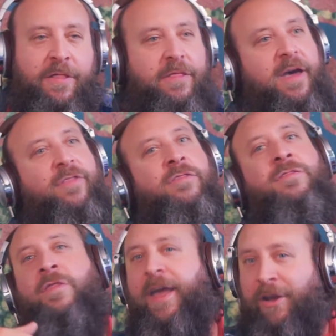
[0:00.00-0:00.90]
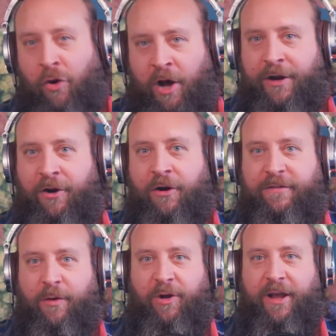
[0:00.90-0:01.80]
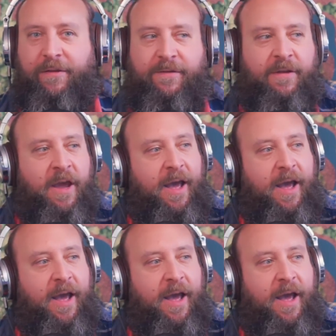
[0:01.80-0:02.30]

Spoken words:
Then they go on and hurt someone else,